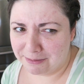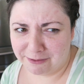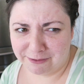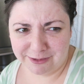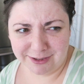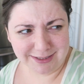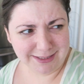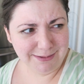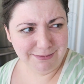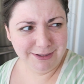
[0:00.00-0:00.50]
but
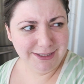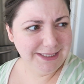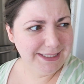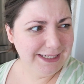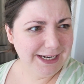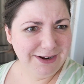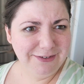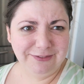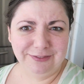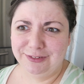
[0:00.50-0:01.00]
for some reason
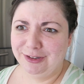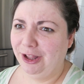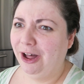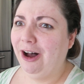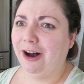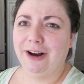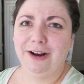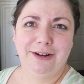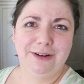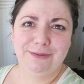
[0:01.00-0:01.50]
I
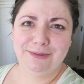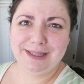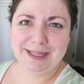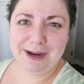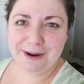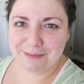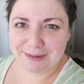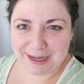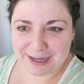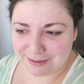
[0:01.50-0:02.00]
vlog
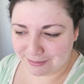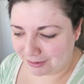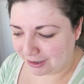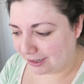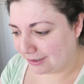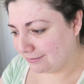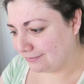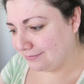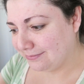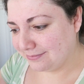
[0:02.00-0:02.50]
without makeup
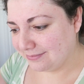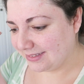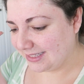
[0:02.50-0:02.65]
on.